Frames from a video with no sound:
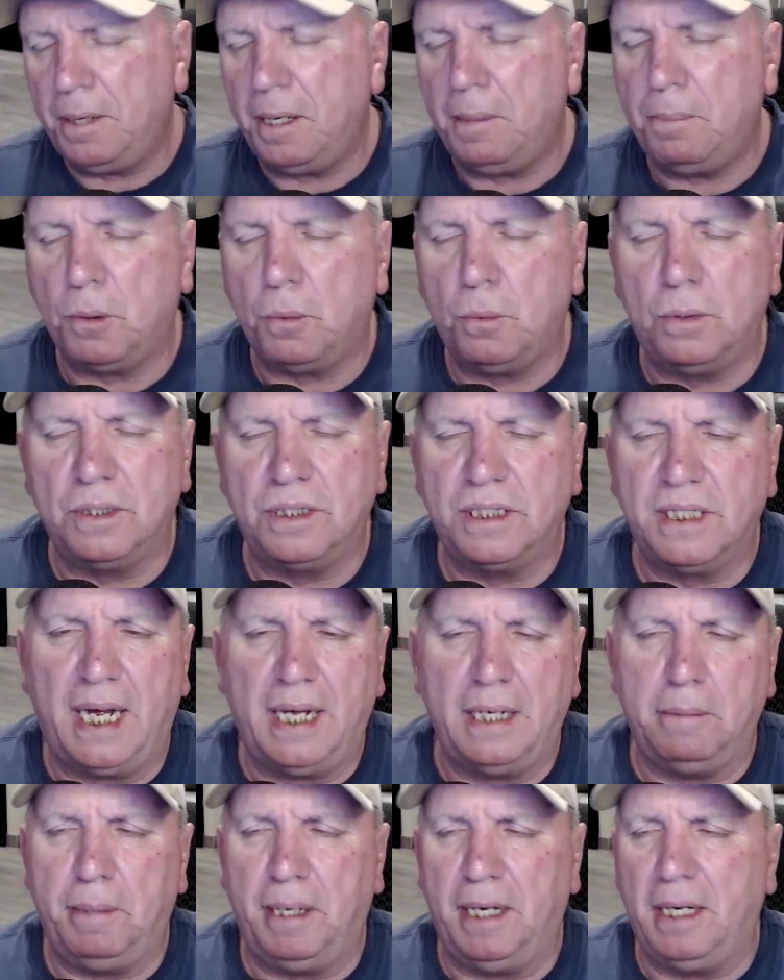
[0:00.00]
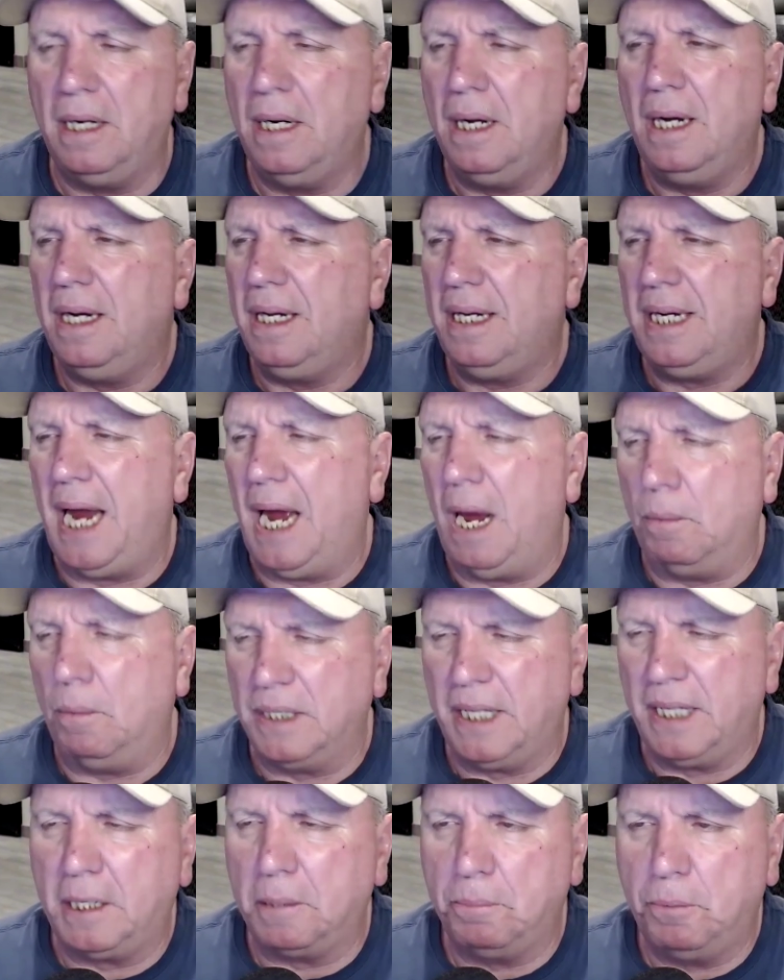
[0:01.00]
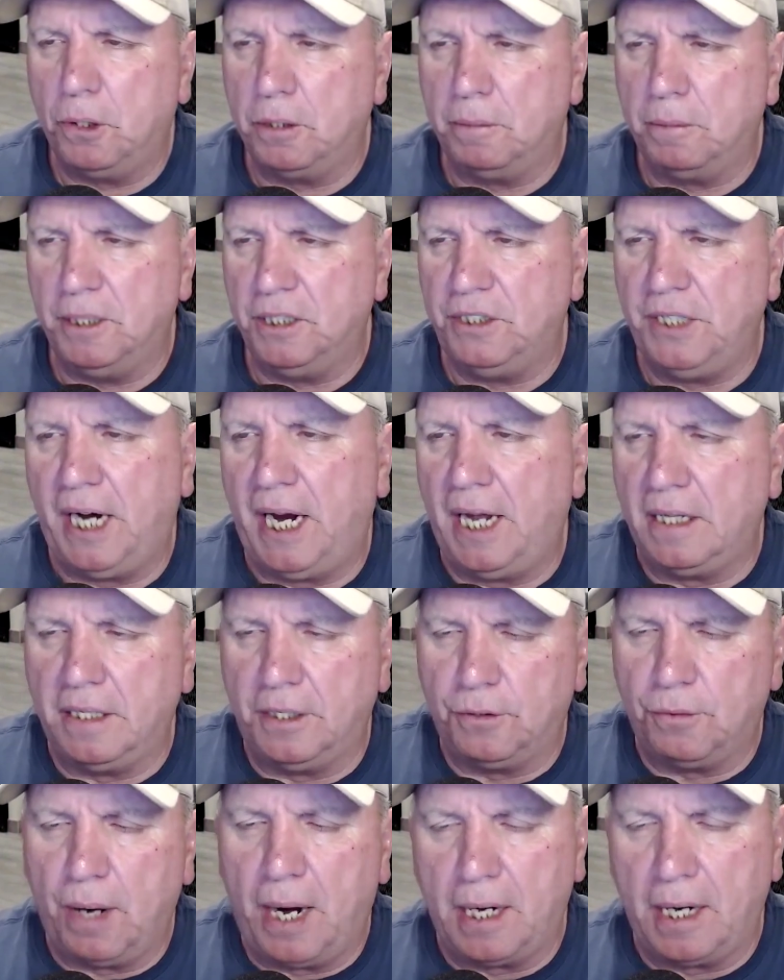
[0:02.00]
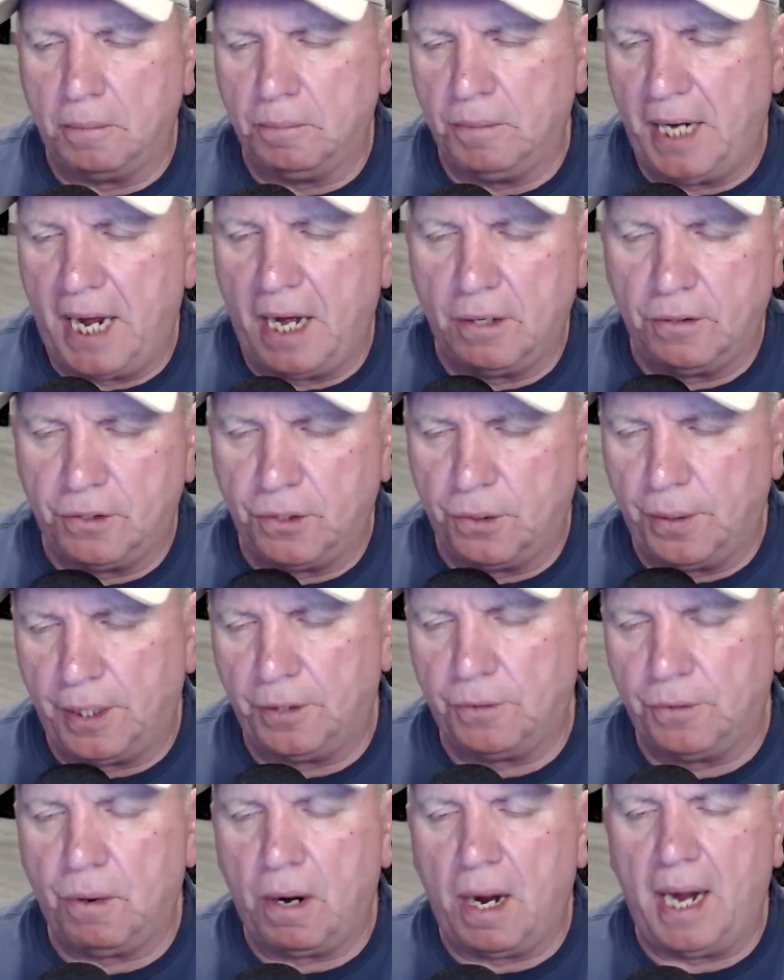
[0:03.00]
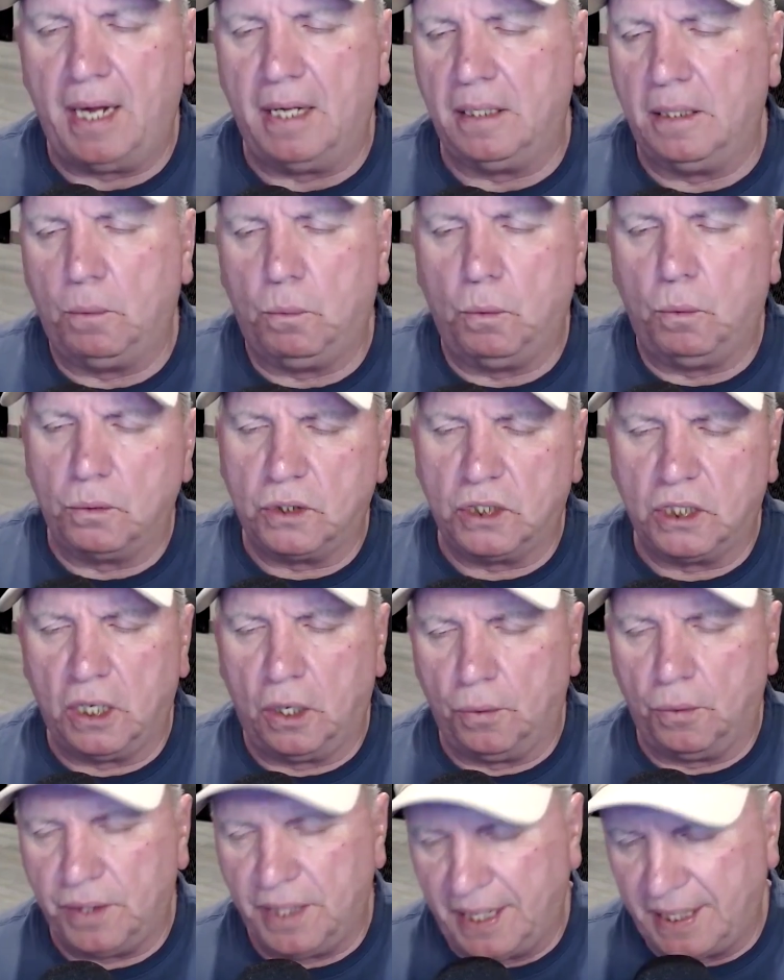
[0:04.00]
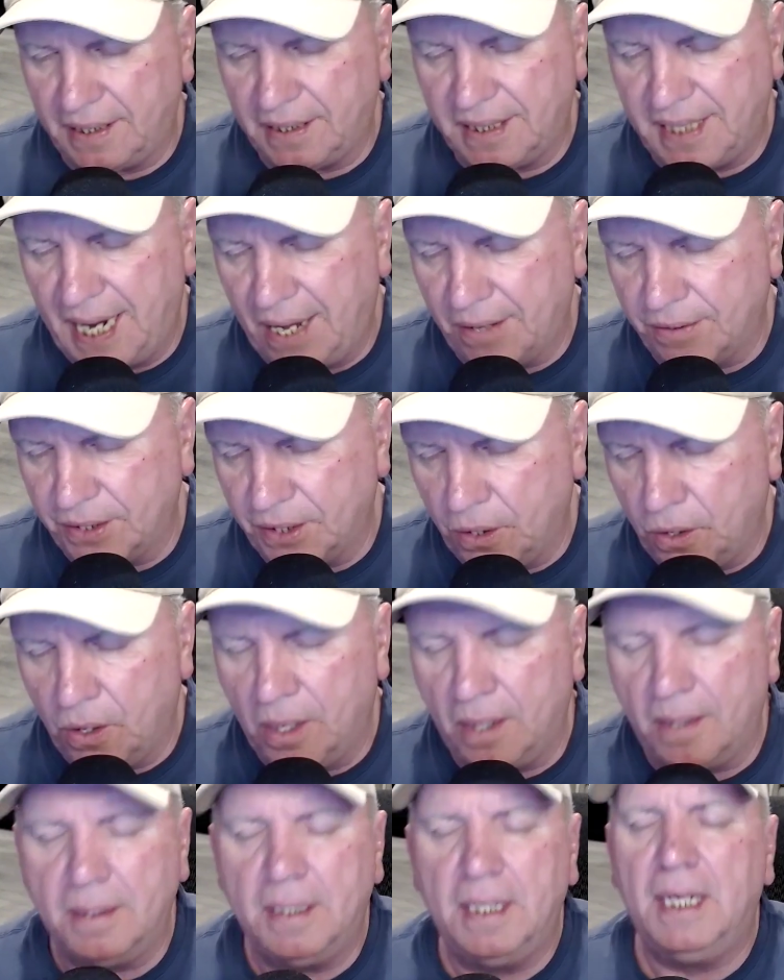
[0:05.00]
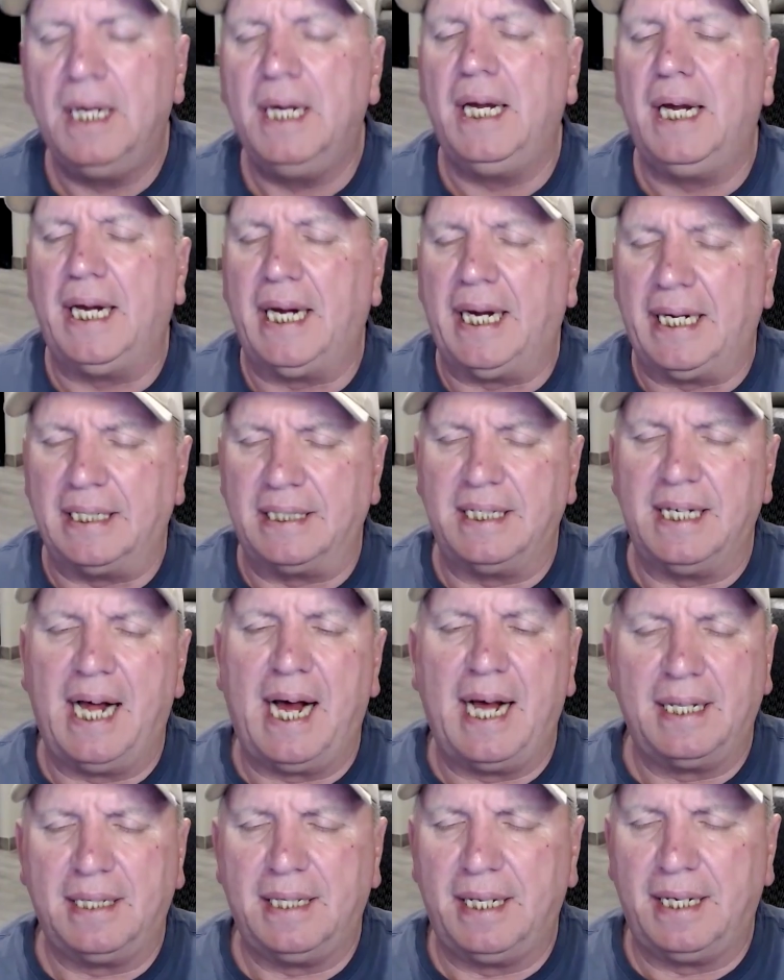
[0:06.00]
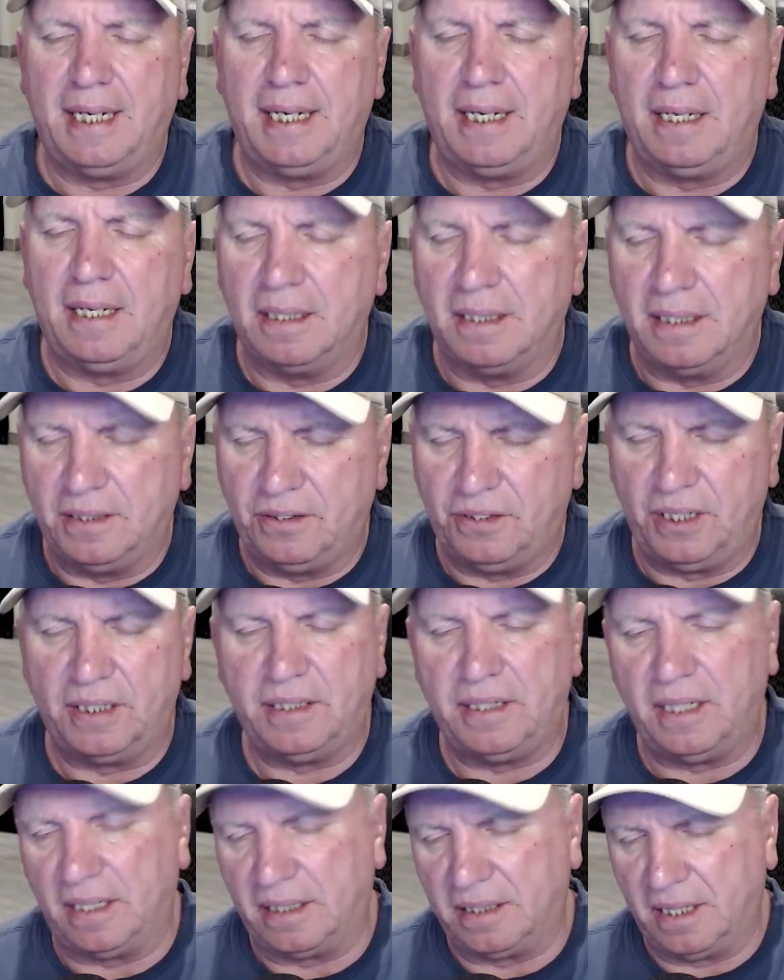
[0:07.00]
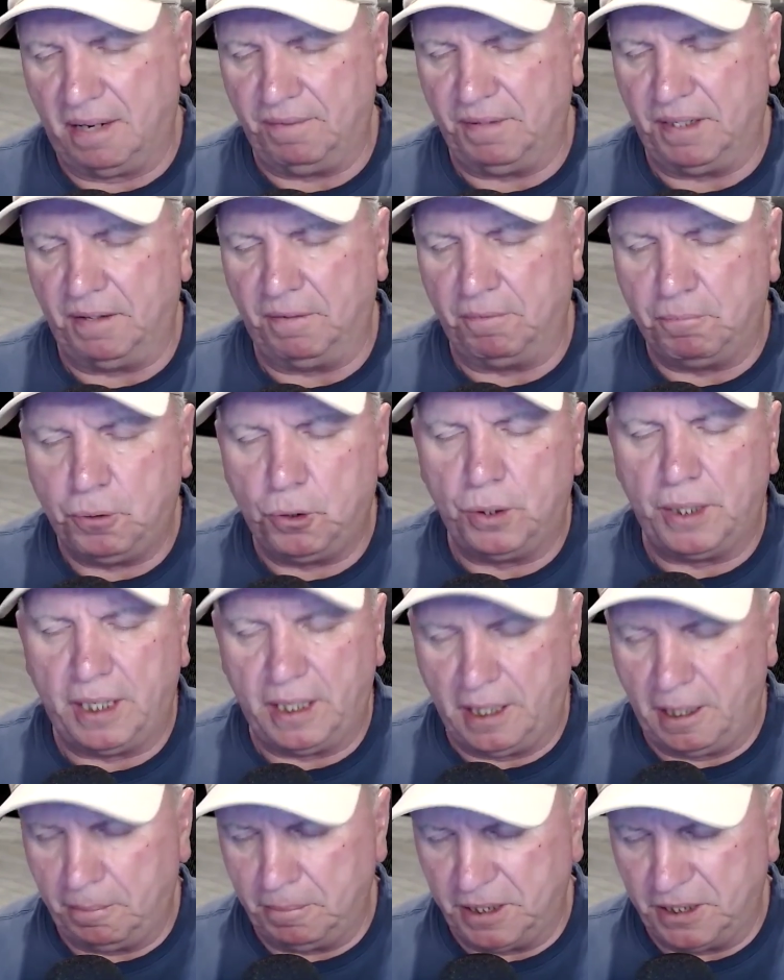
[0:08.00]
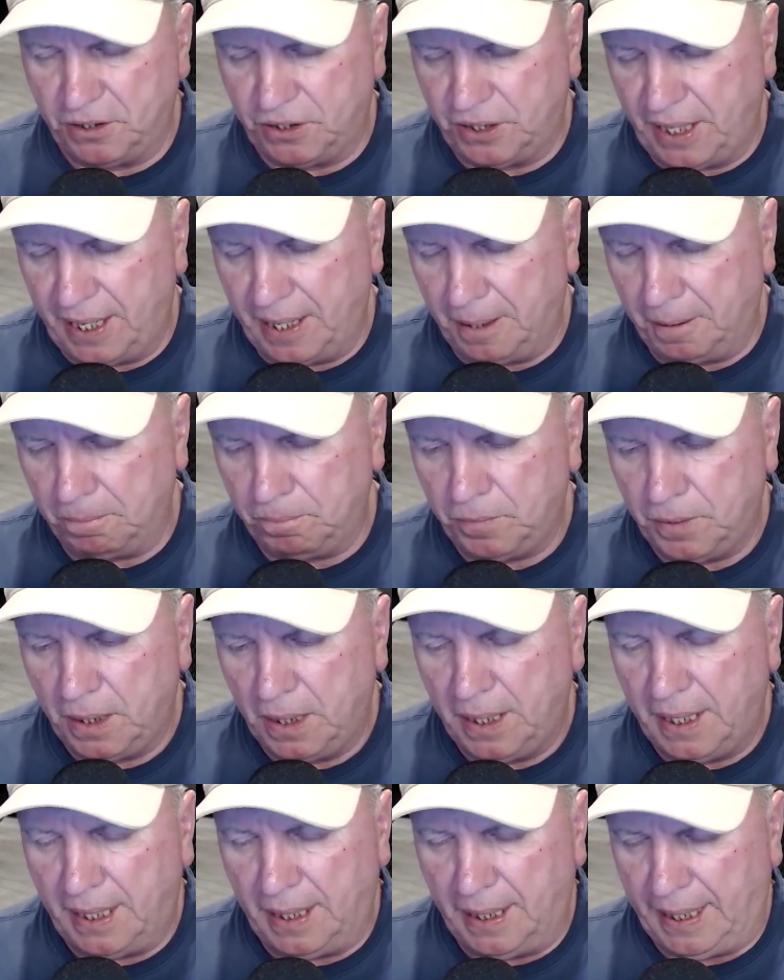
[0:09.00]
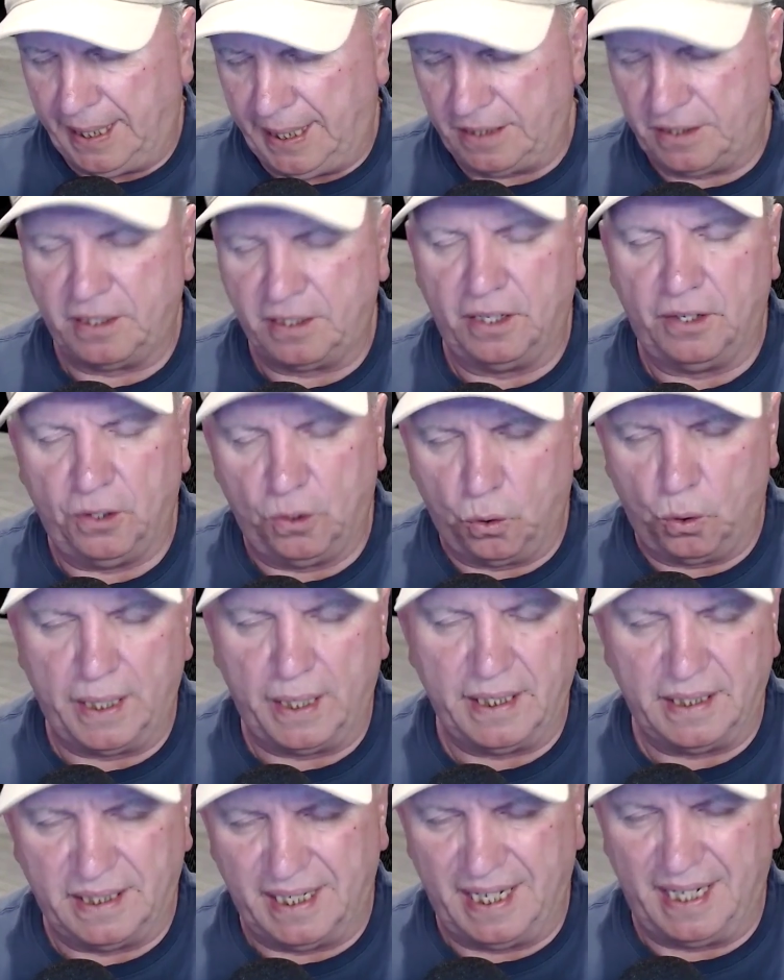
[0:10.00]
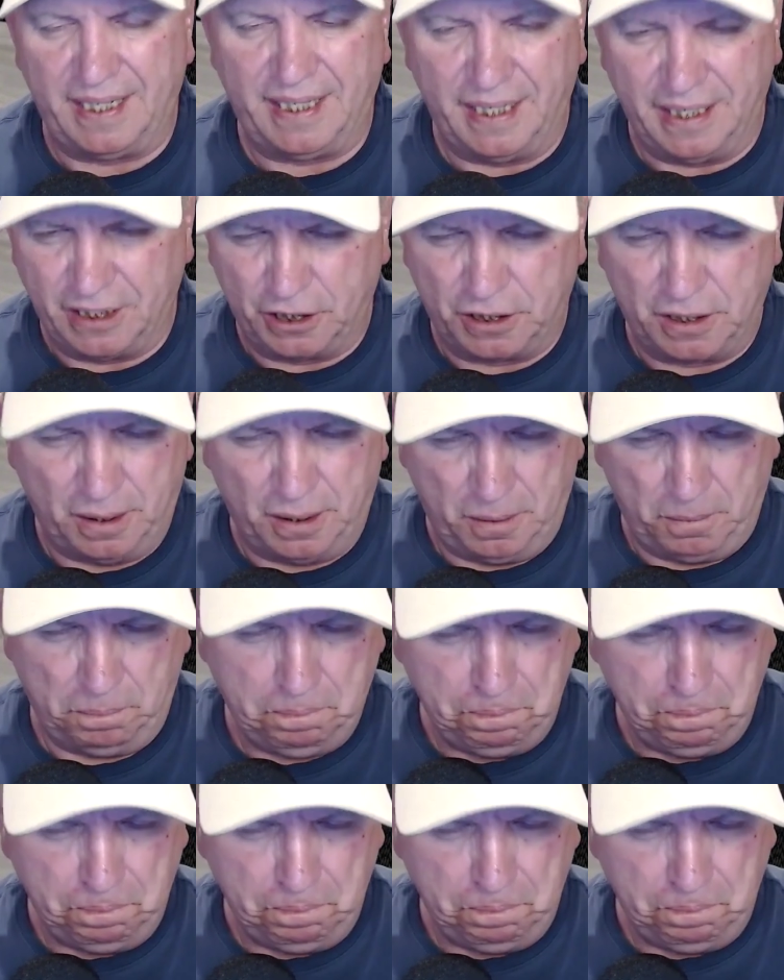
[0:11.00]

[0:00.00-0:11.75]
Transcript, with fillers: people will say to me, yeah, well, they can put him in jail and drag him down during trial. It won't slow things down at all. It's not the logistics of it, of putting him in jail. It's the noise that this